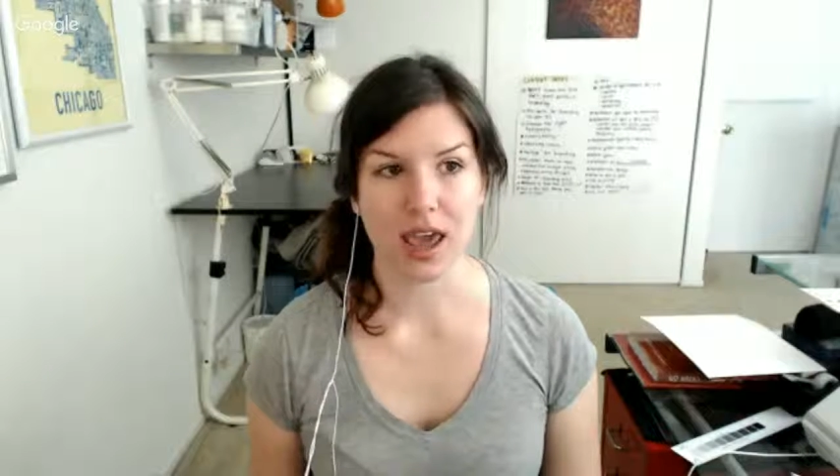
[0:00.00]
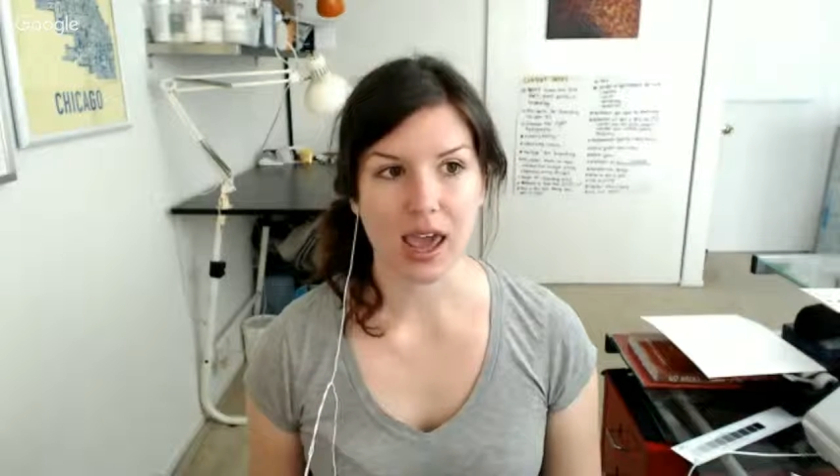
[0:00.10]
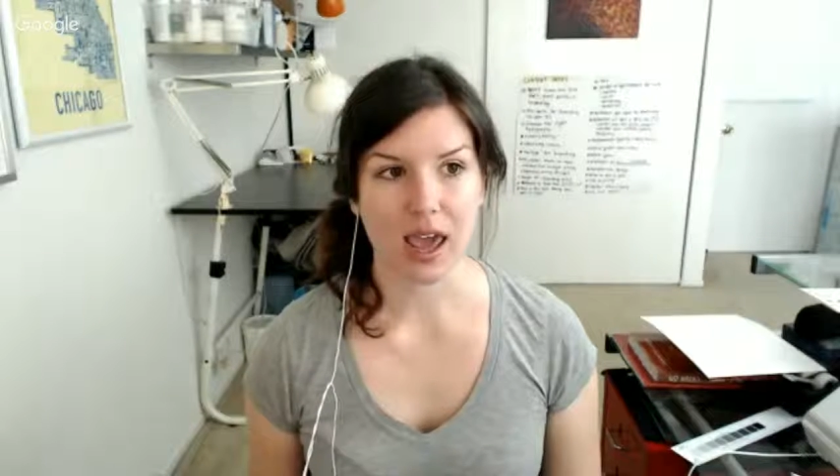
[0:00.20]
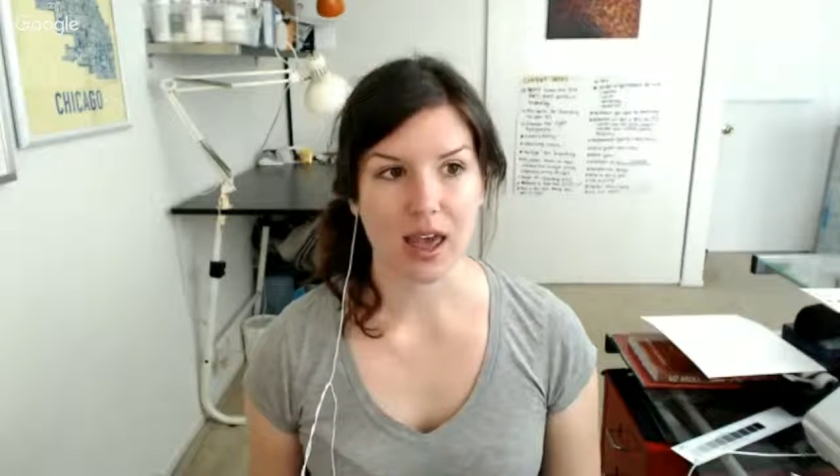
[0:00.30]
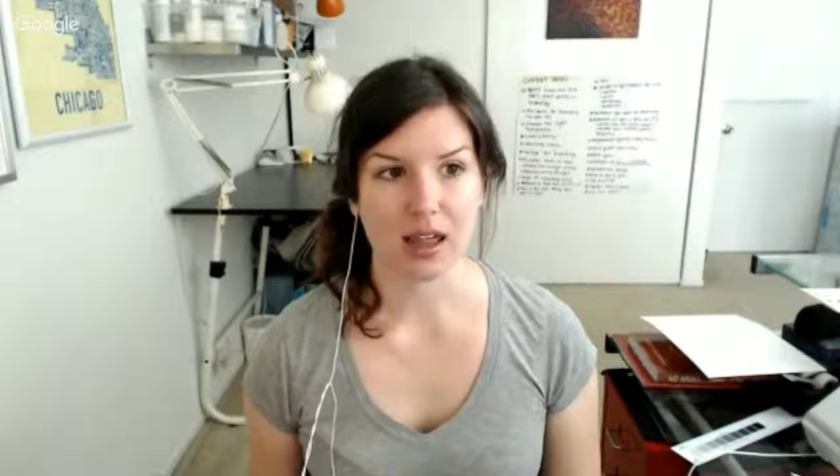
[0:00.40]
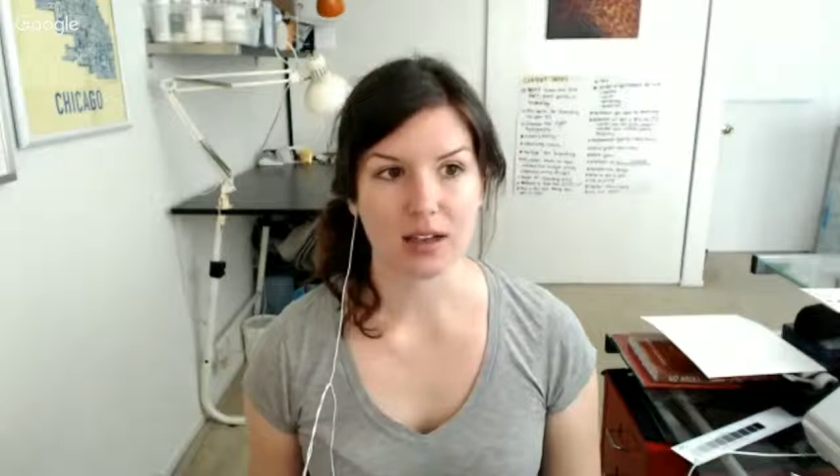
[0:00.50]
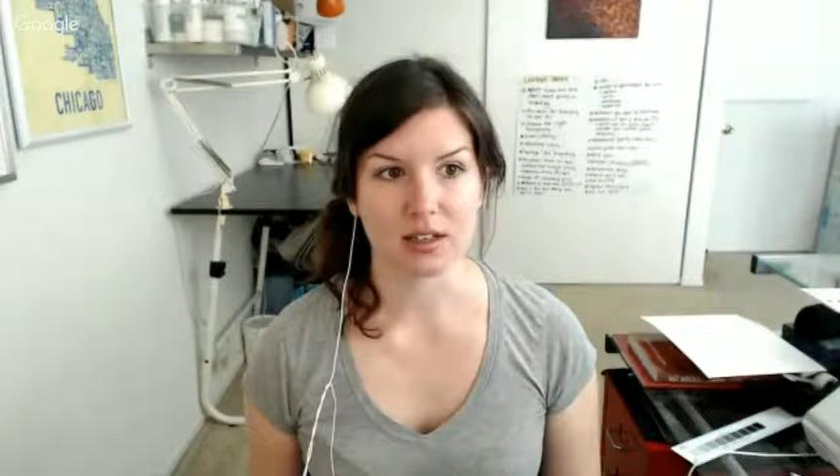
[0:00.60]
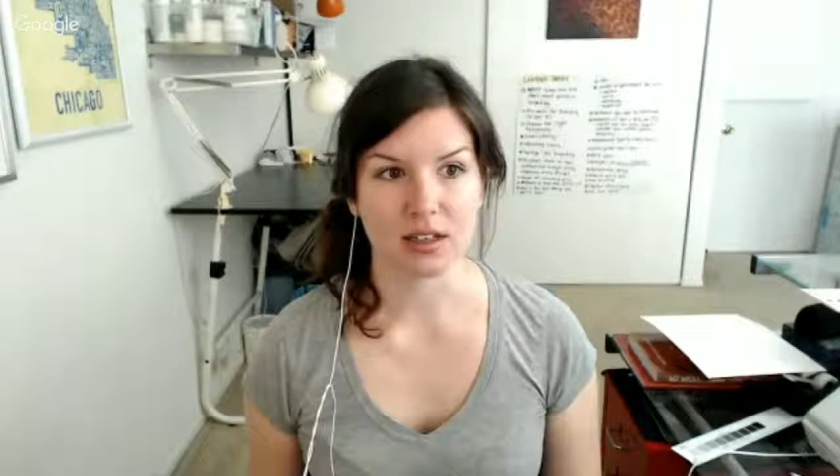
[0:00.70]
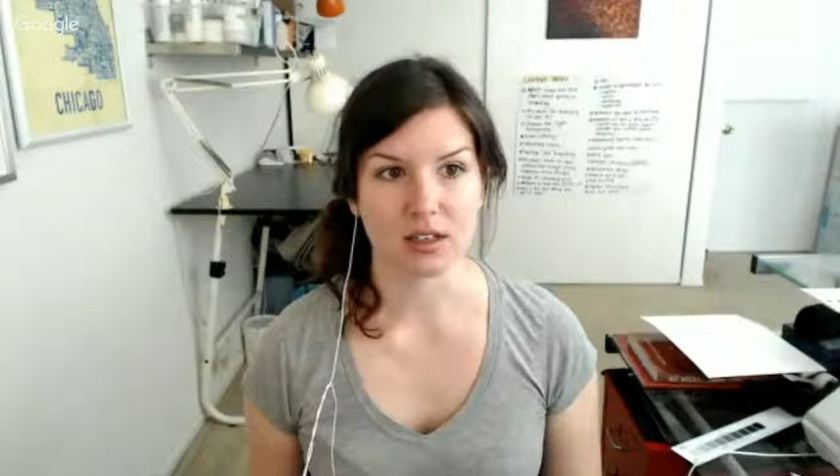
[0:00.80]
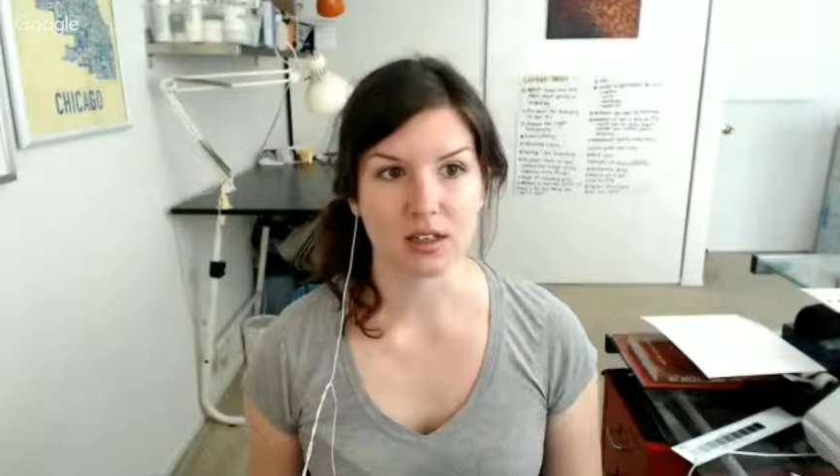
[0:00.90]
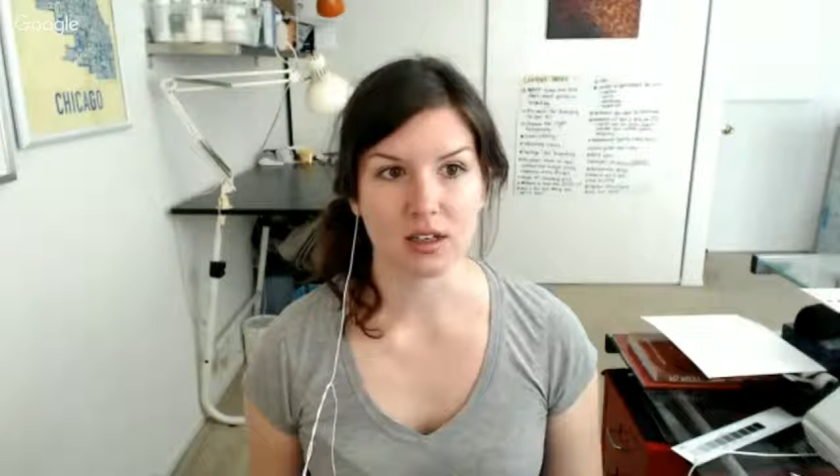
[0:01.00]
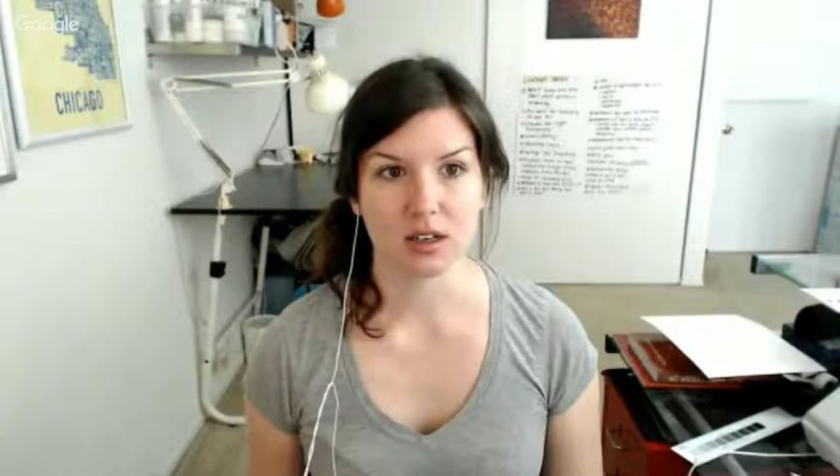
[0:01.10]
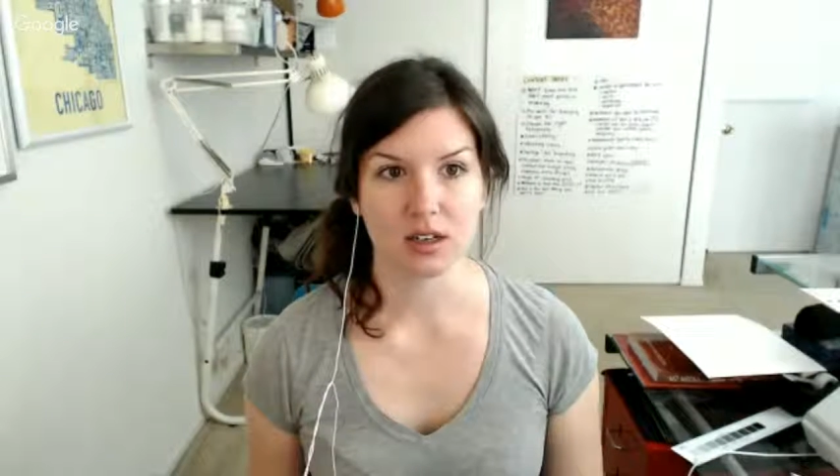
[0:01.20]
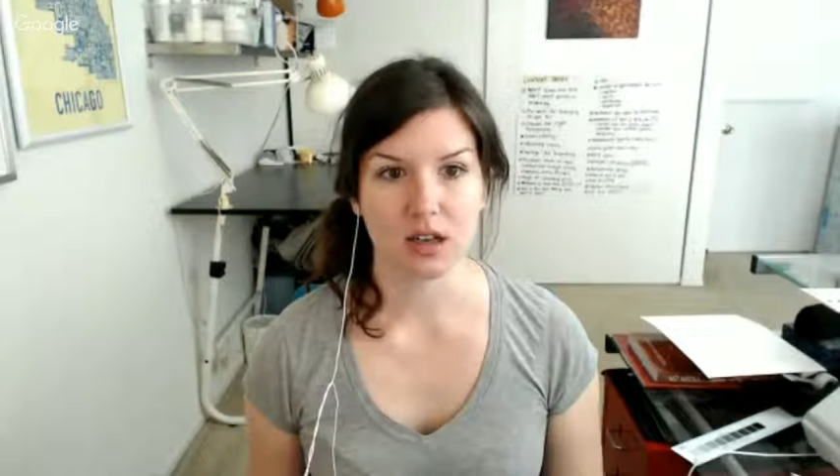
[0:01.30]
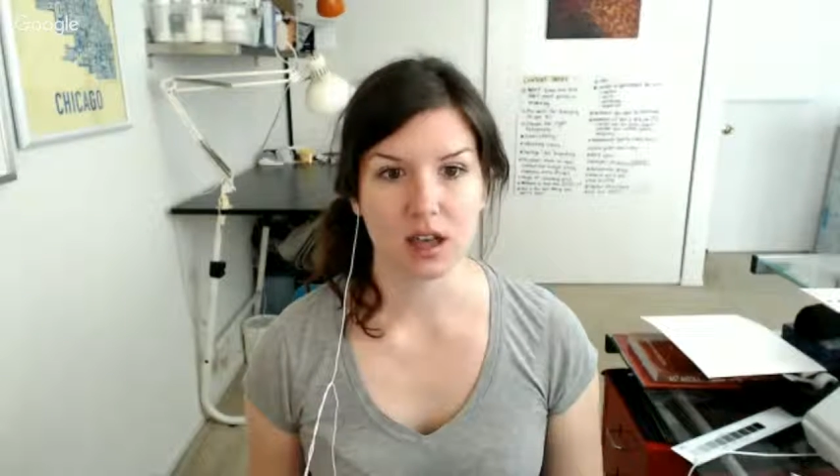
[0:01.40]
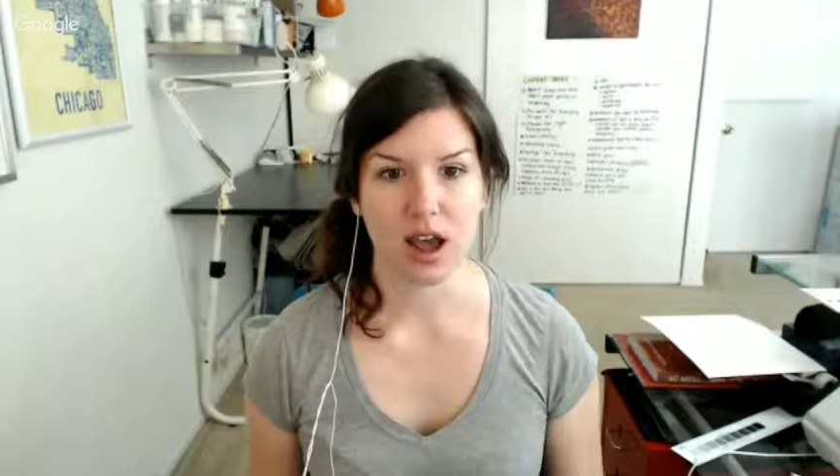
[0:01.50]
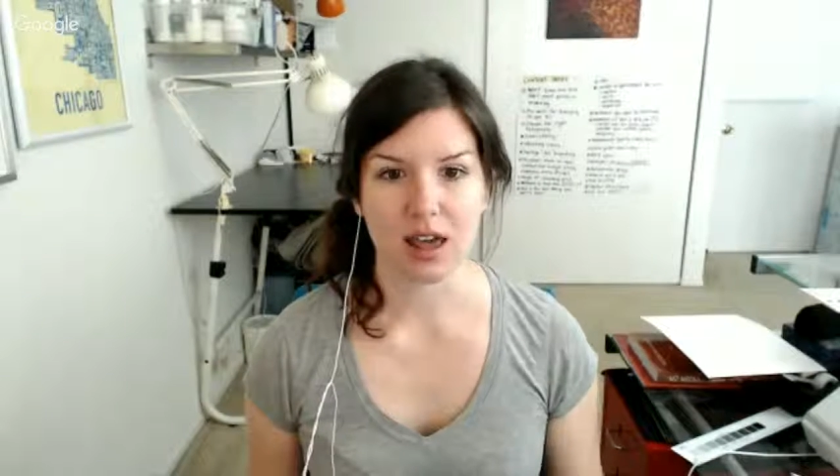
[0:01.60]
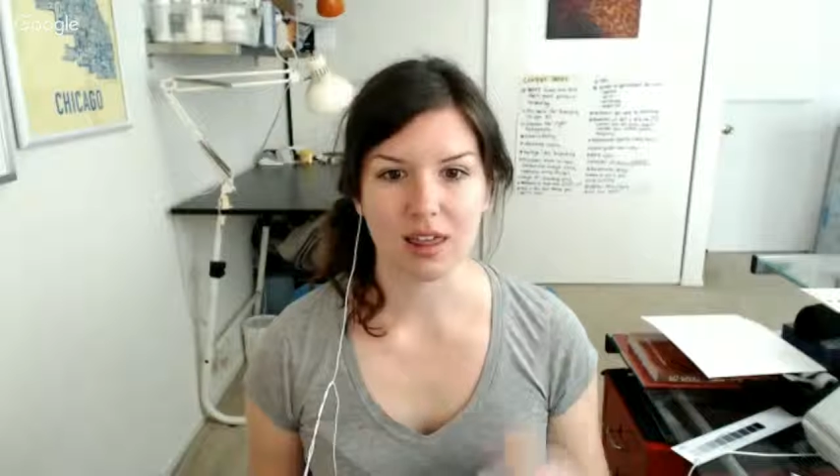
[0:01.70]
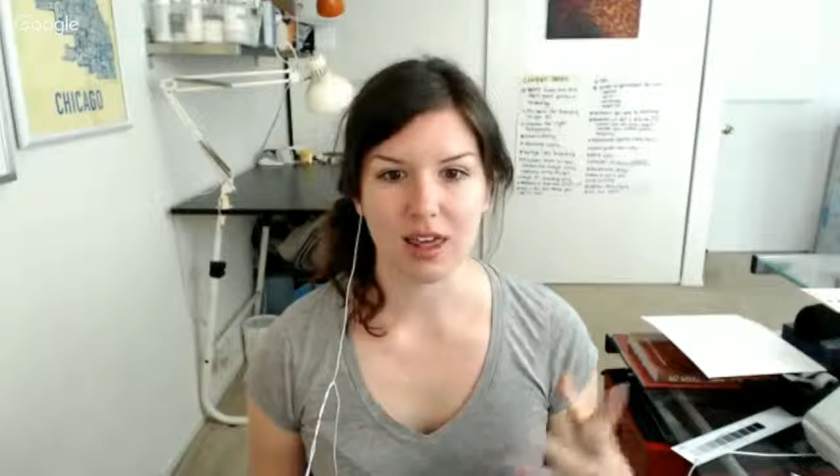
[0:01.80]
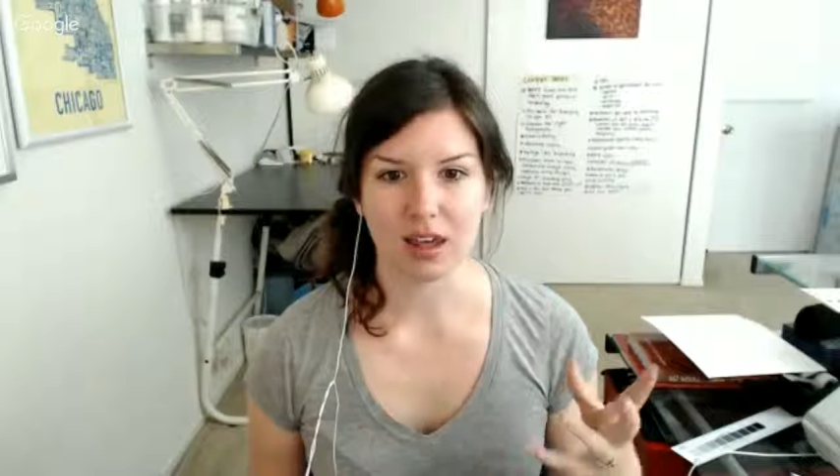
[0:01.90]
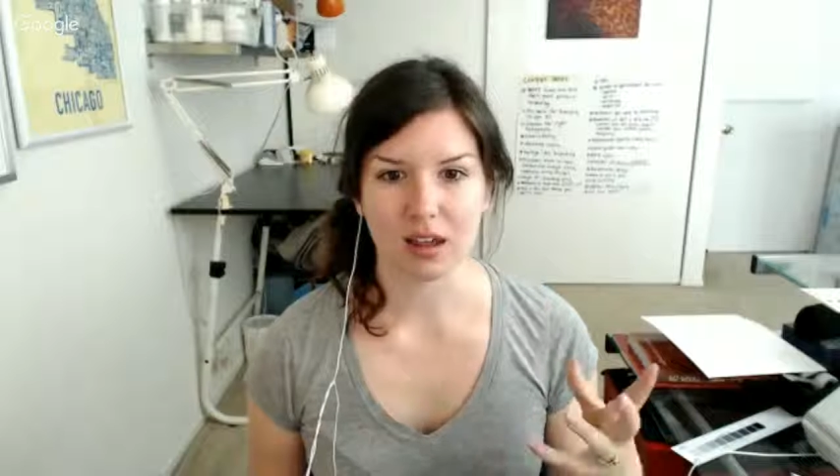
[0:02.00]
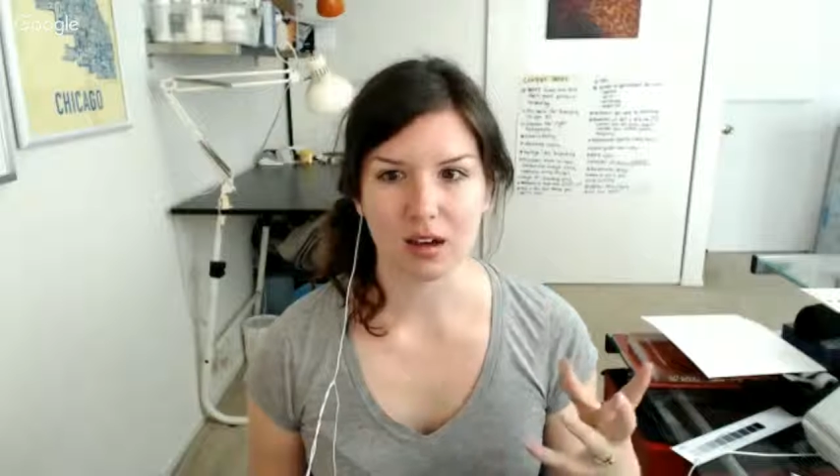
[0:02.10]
And I think